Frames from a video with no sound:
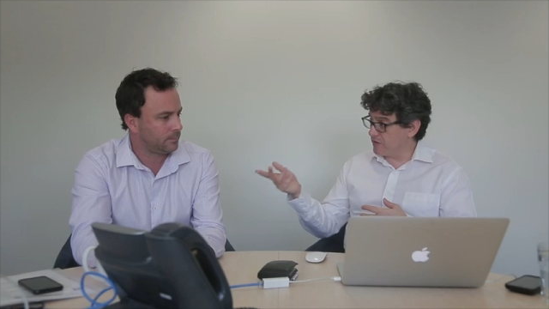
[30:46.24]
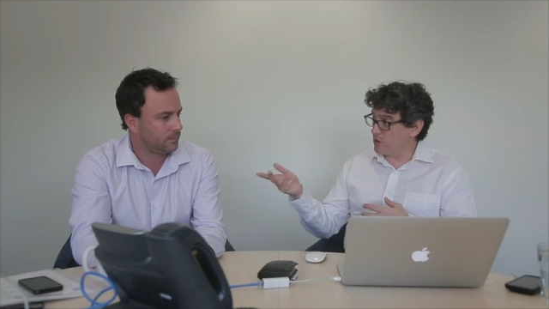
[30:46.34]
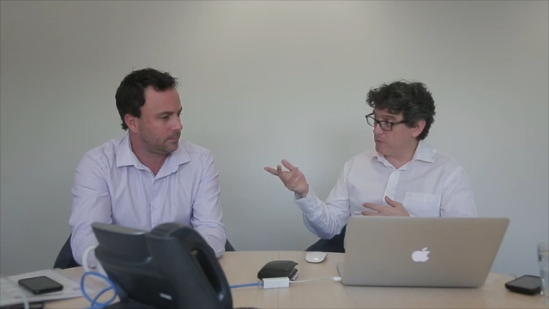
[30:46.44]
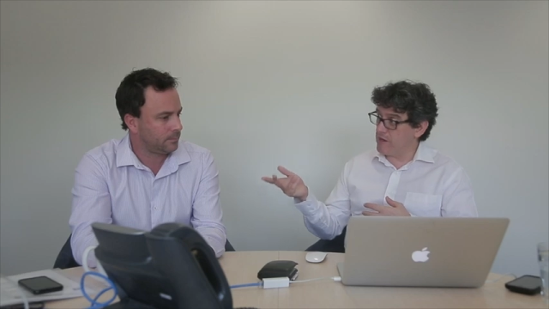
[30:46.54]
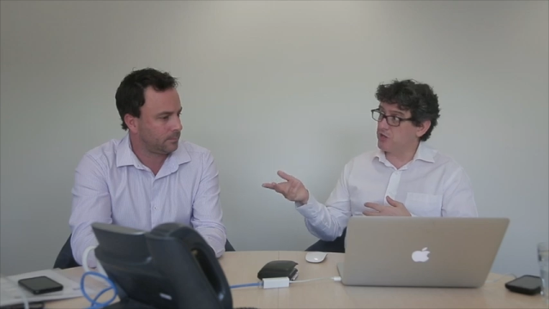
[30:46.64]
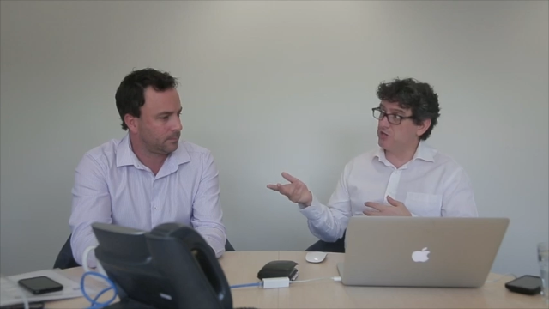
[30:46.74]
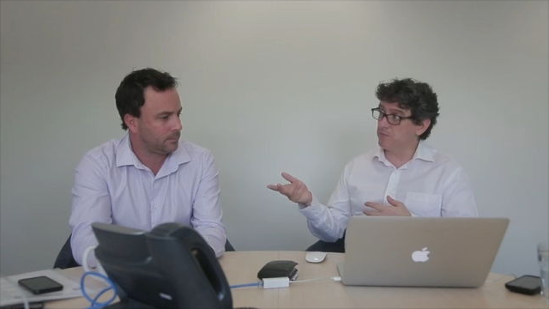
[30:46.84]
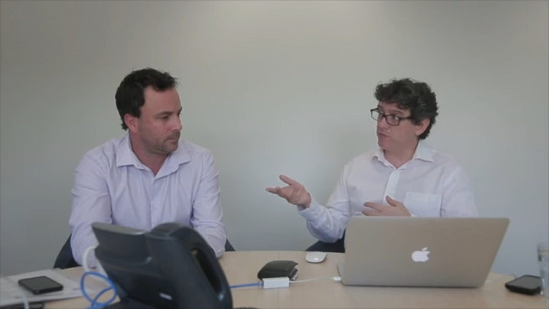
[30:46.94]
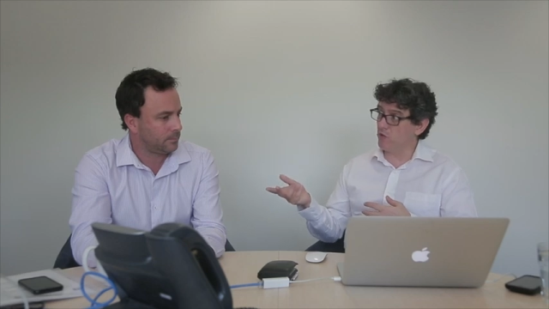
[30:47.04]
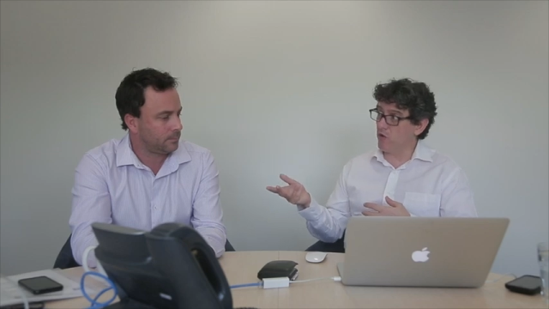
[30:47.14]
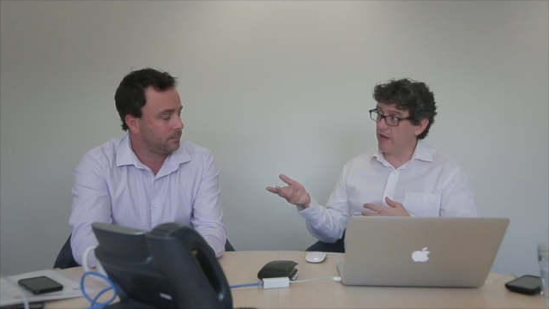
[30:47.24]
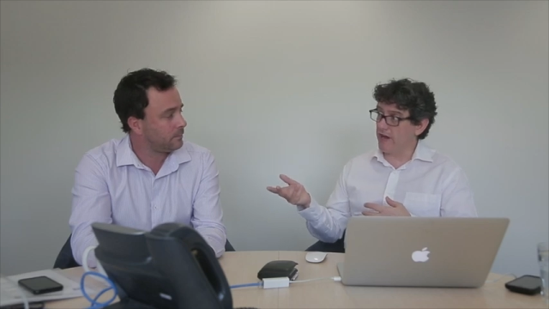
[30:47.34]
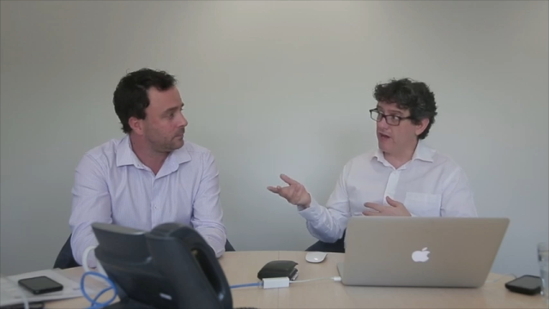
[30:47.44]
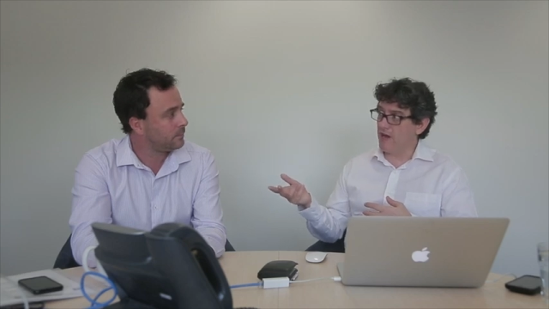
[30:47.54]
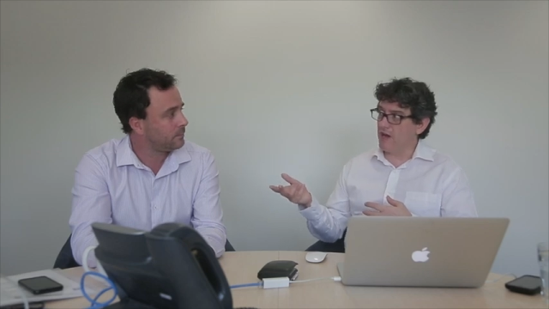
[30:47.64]
Speaker 1: think you mentioned
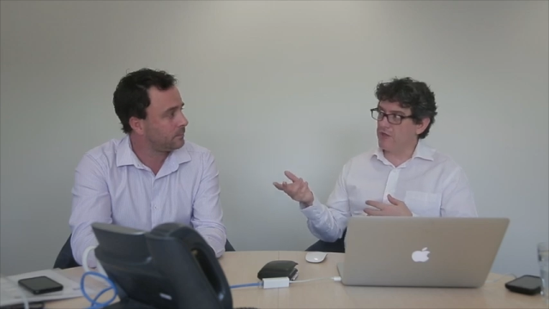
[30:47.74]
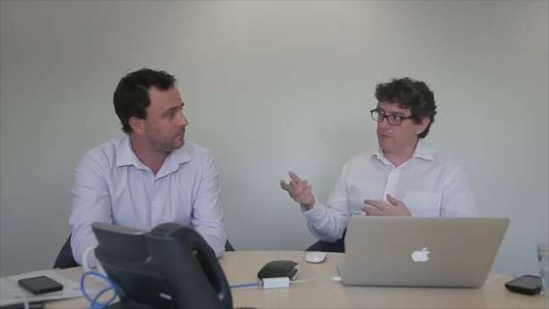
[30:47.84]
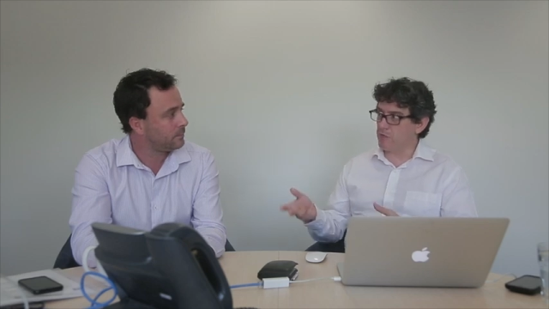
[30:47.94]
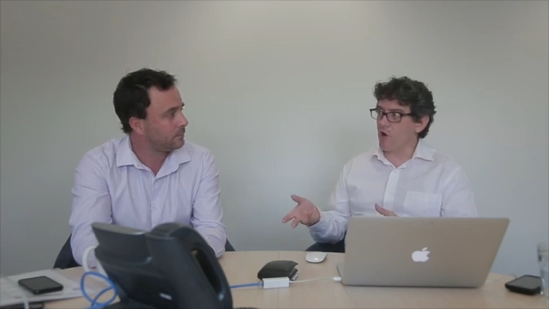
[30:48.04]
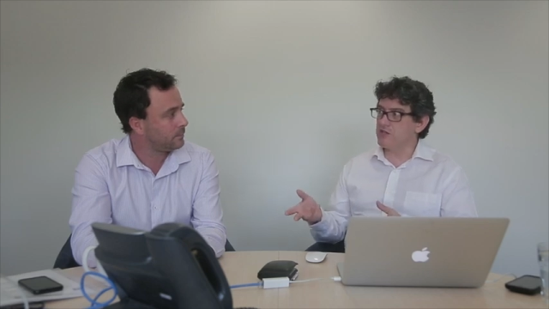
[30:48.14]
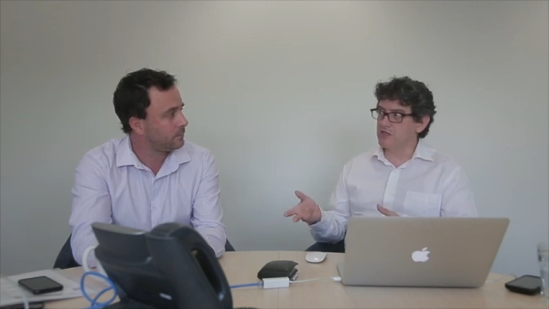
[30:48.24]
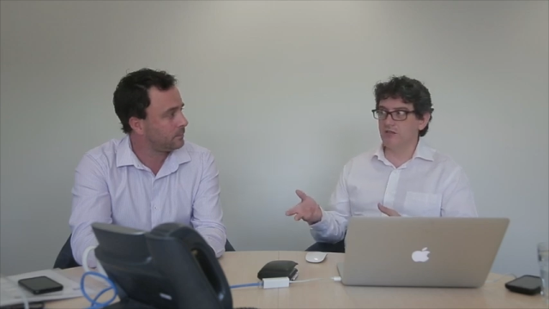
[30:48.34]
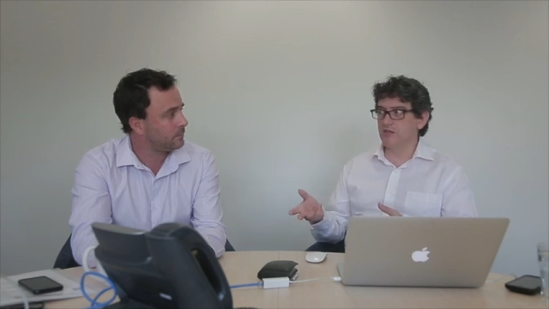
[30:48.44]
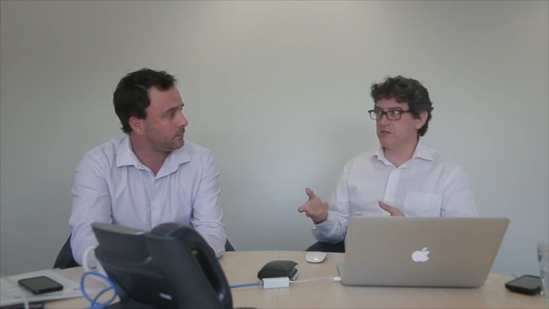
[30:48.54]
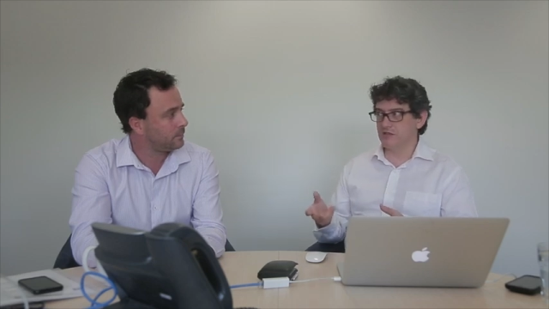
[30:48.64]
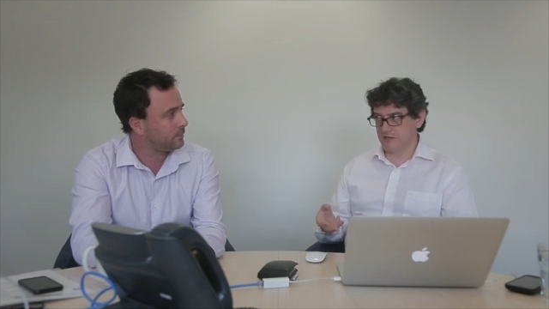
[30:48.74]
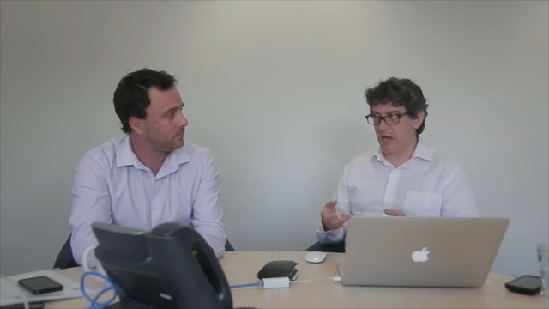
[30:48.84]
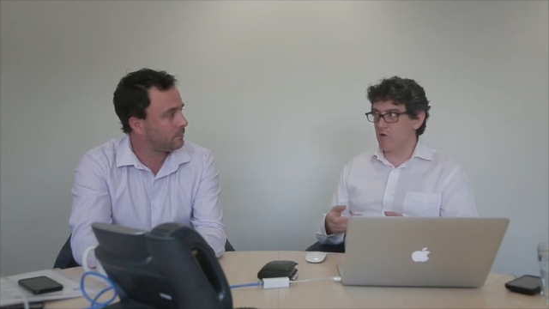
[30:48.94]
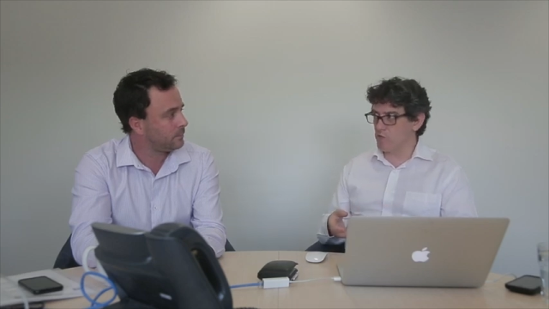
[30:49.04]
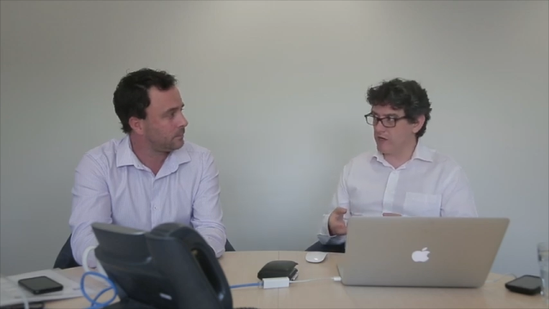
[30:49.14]
beforehand, the pricing of this is
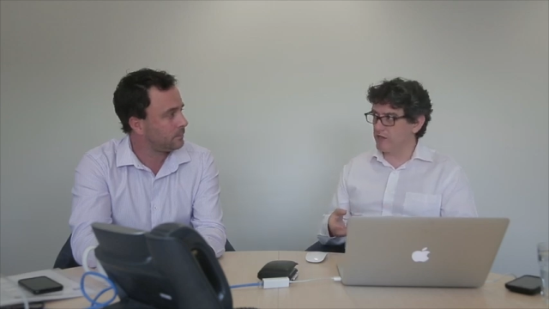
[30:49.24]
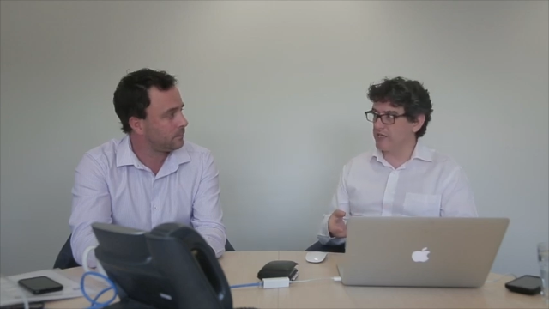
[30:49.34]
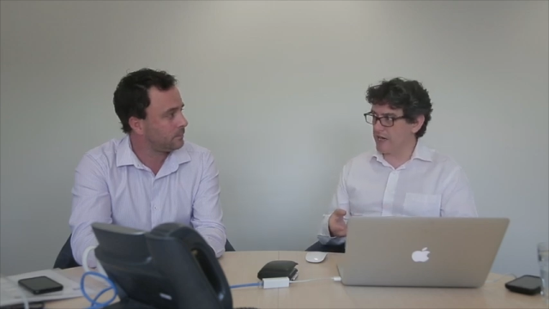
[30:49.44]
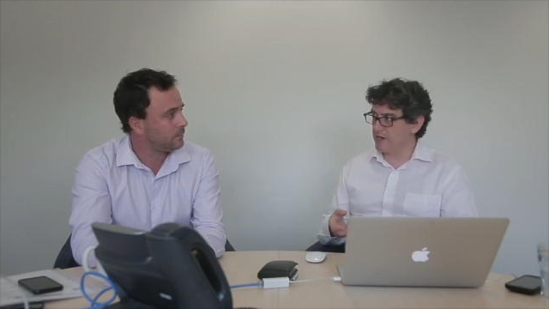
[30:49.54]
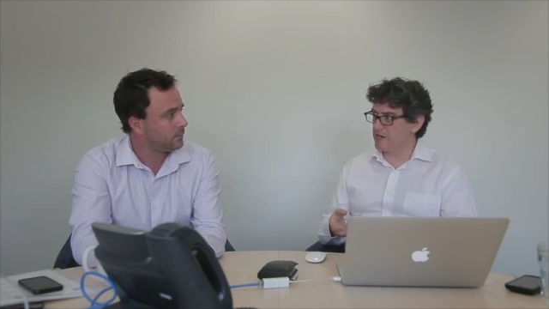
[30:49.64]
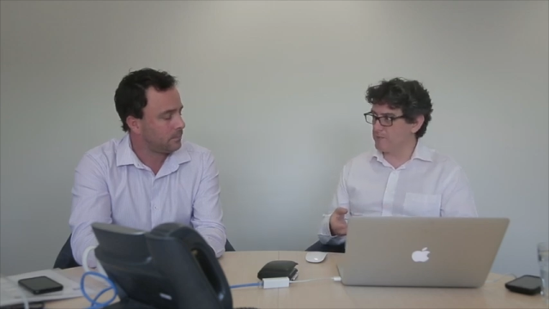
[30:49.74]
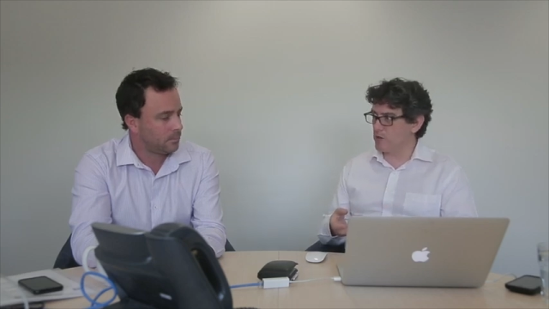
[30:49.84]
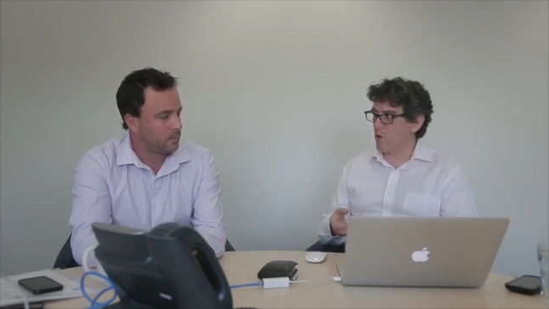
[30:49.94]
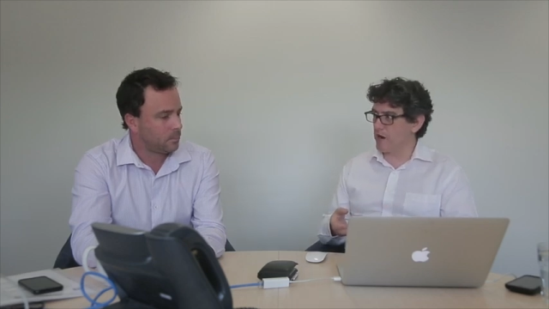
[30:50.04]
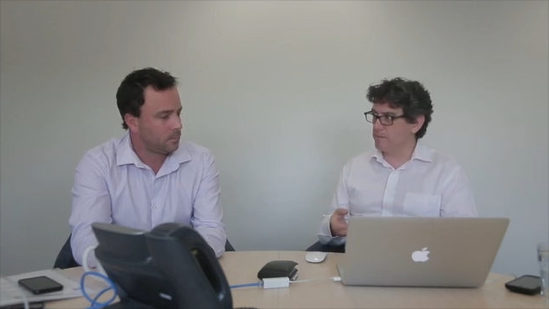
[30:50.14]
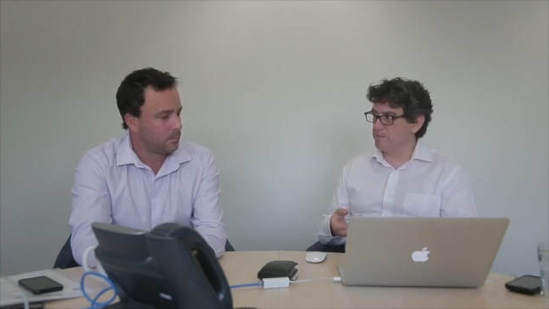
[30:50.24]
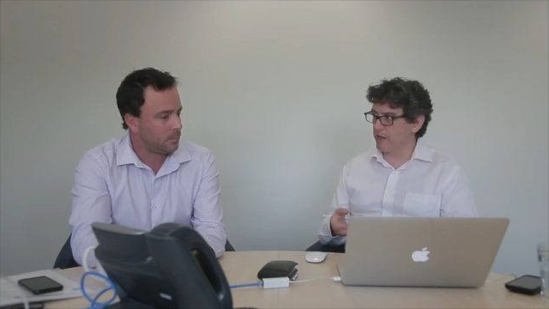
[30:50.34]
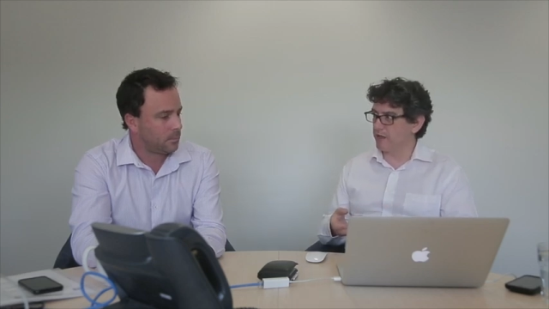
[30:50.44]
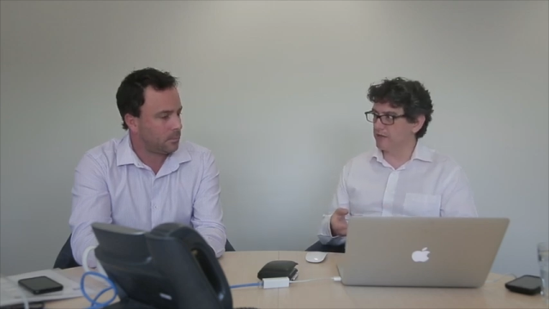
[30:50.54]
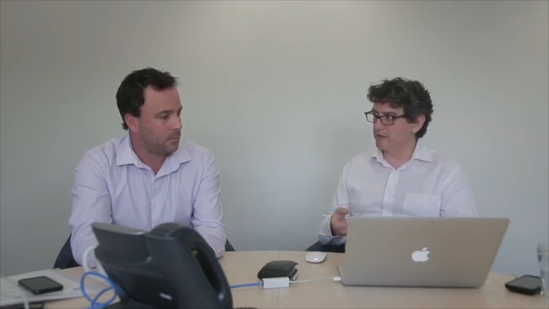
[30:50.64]
now really getting to be quite
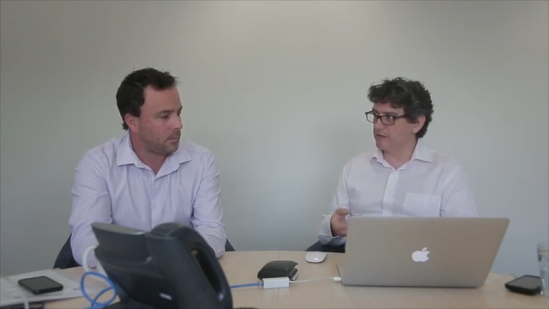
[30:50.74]
compelling.